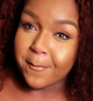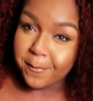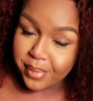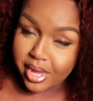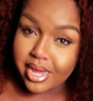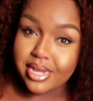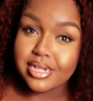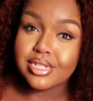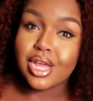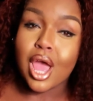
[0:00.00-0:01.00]

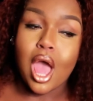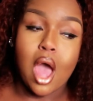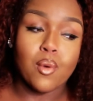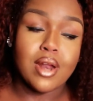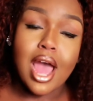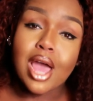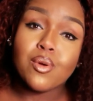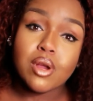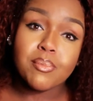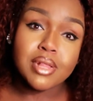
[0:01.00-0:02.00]
but when i
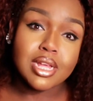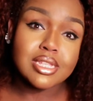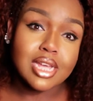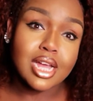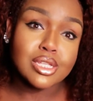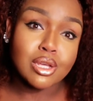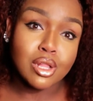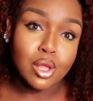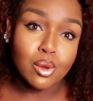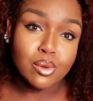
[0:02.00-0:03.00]
wear plus size
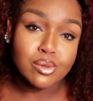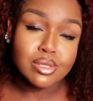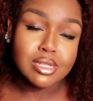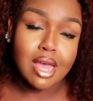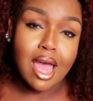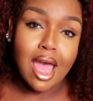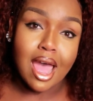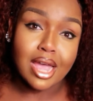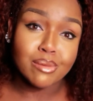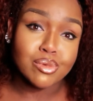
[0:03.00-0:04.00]
clothes
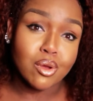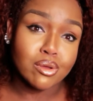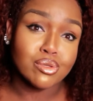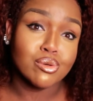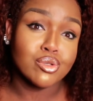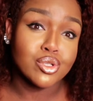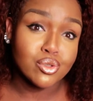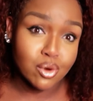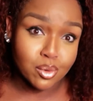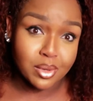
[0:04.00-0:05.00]
i'm also
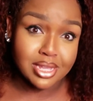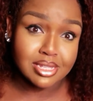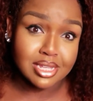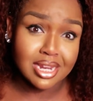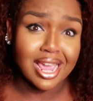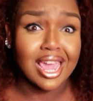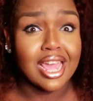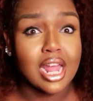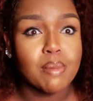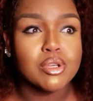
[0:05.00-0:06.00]
short waisted
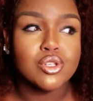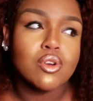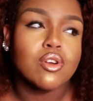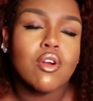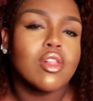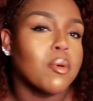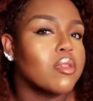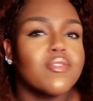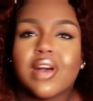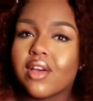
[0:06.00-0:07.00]
and i'm a short girl i'm only
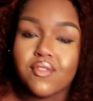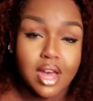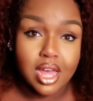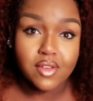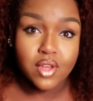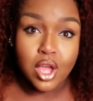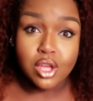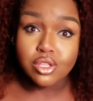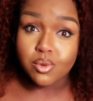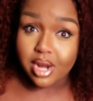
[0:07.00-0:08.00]
5'5
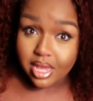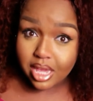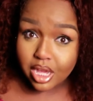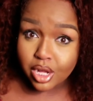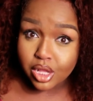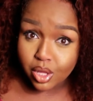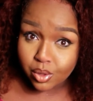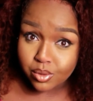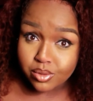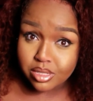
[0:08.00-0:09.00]
so when i get
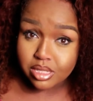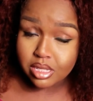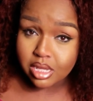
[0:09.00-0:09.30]
clothes